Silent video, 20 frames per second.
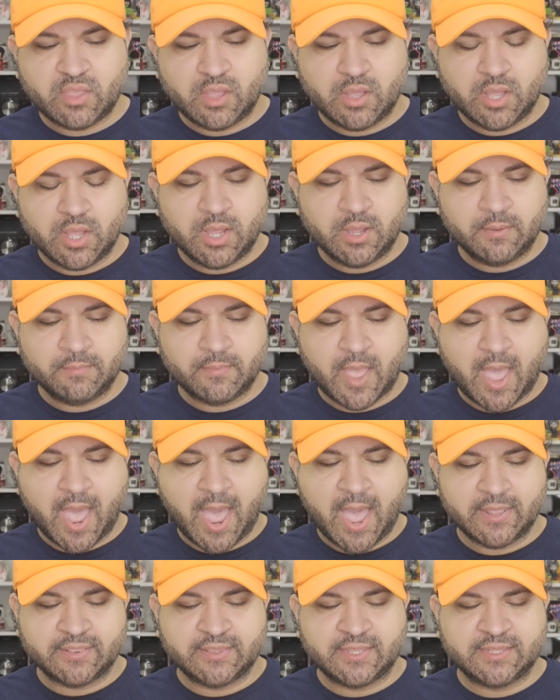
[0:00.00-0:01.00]

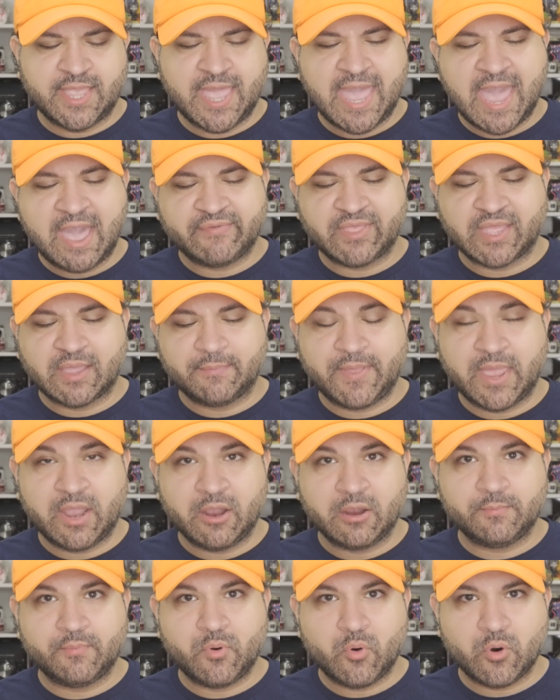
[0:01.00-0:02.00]
and then they have like a
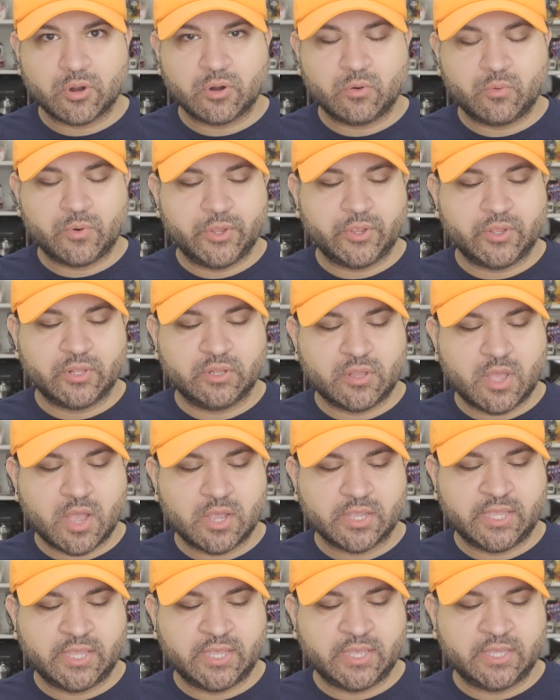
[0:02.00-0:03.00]
parent portal where you can
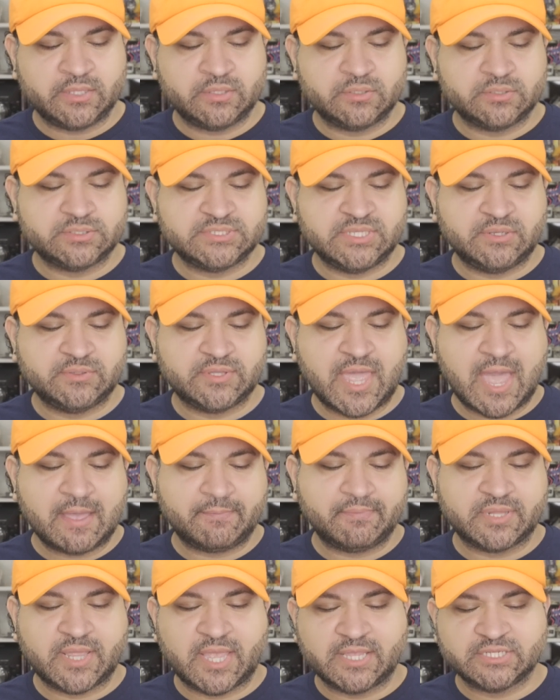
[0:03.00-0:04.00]
log in, see the
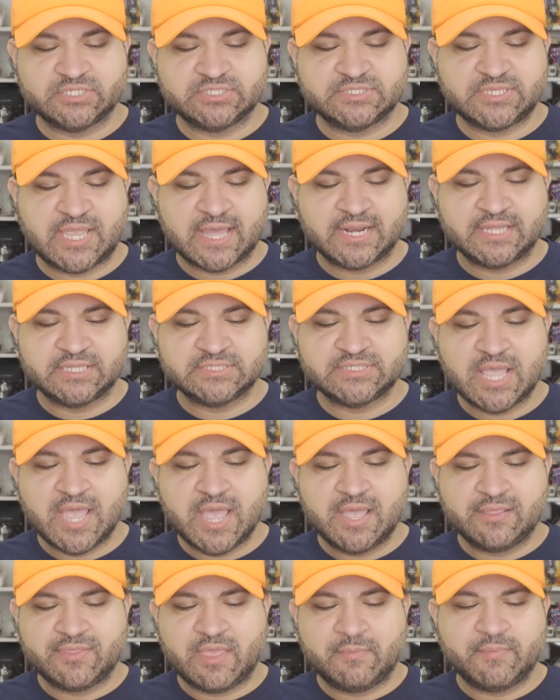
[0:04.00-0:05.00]
application status.
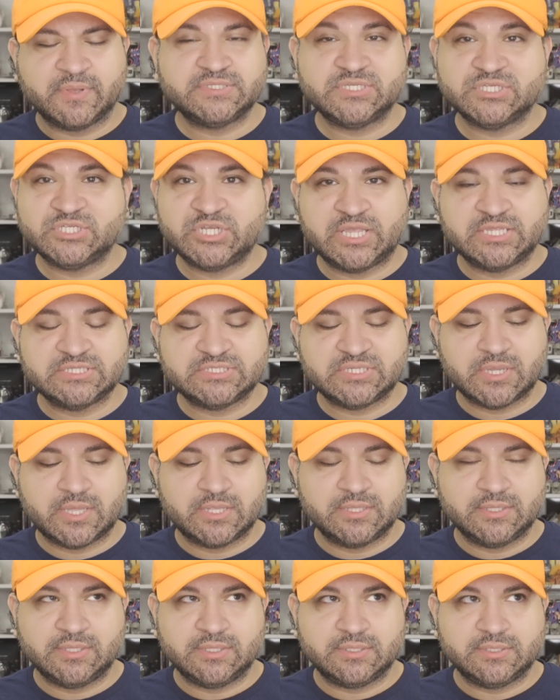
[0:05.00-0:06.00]
They must have changed
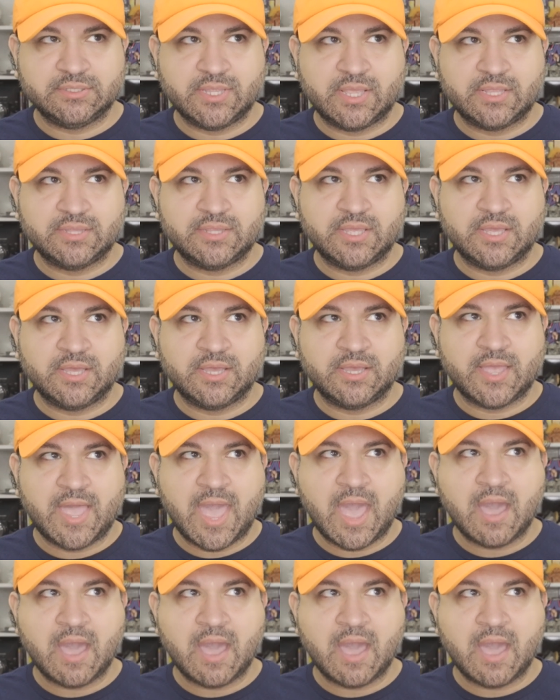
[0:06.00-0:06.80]
the